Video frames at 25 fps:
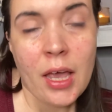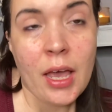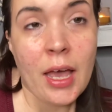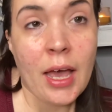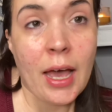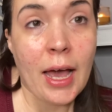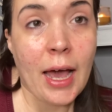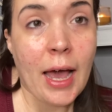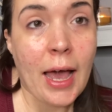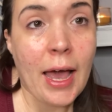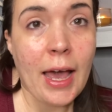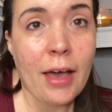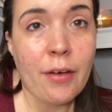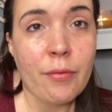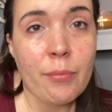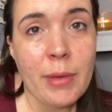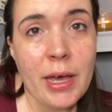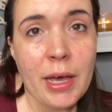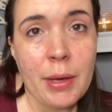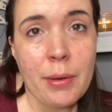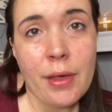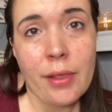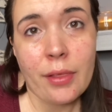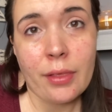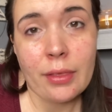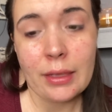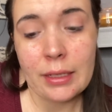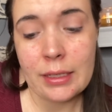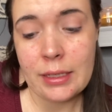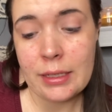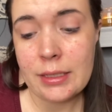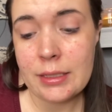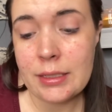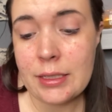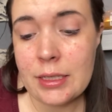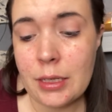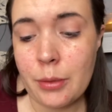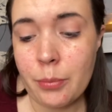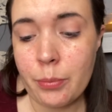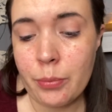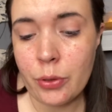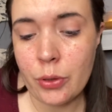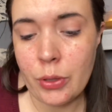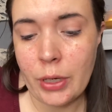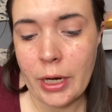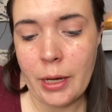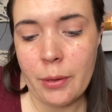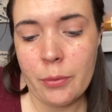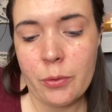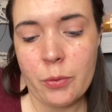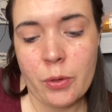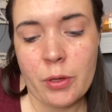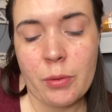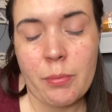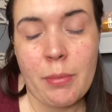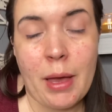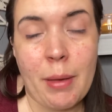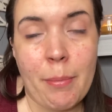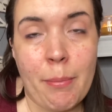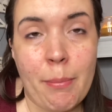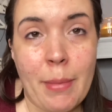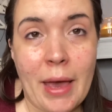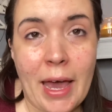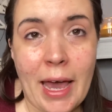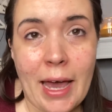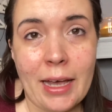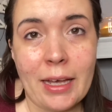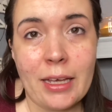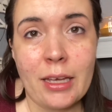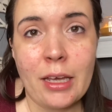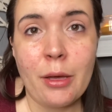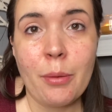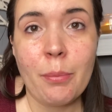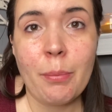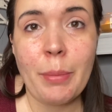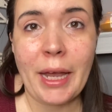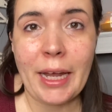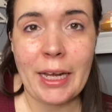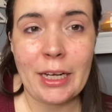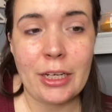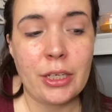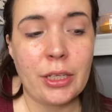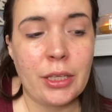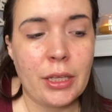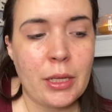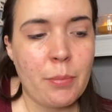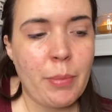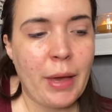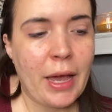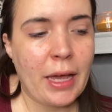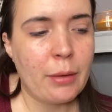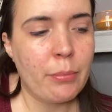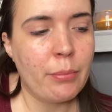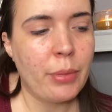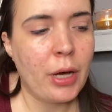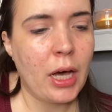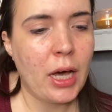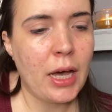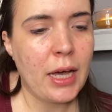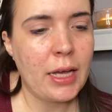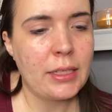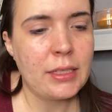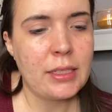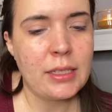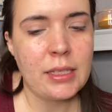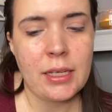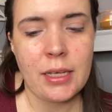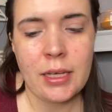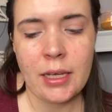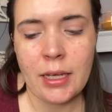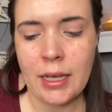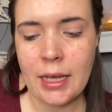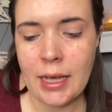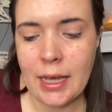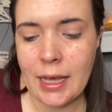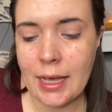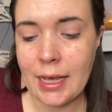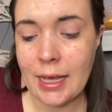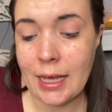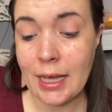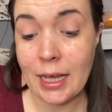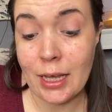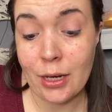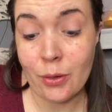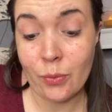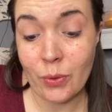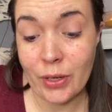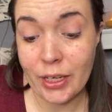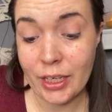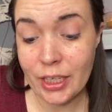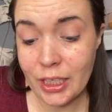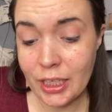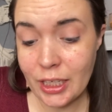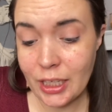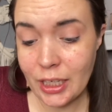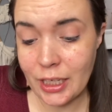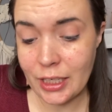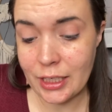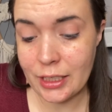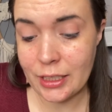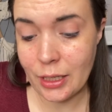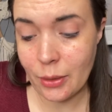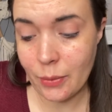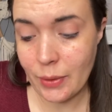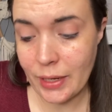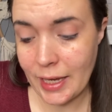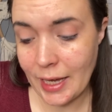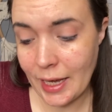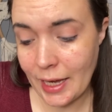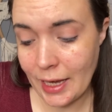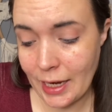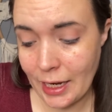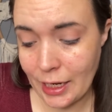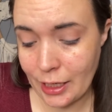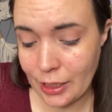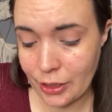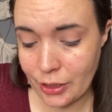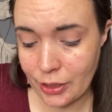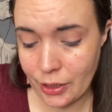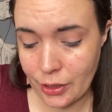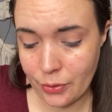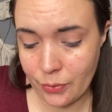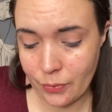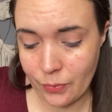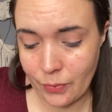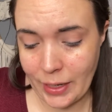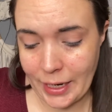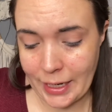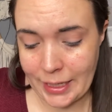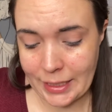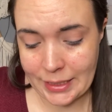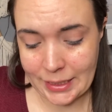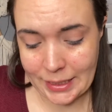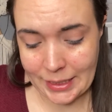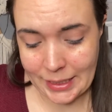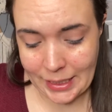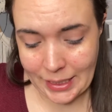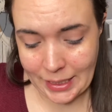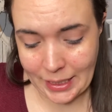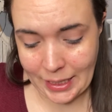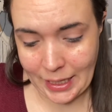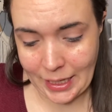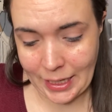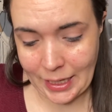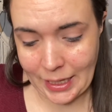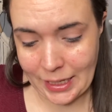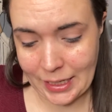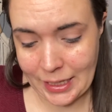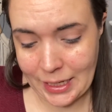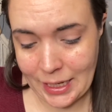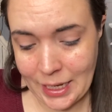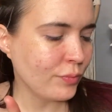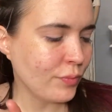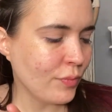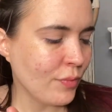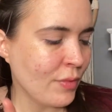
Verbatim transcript: I have my lids prepped with my MAC Painterly Paint Pot, and we are going to go ahead and go right in.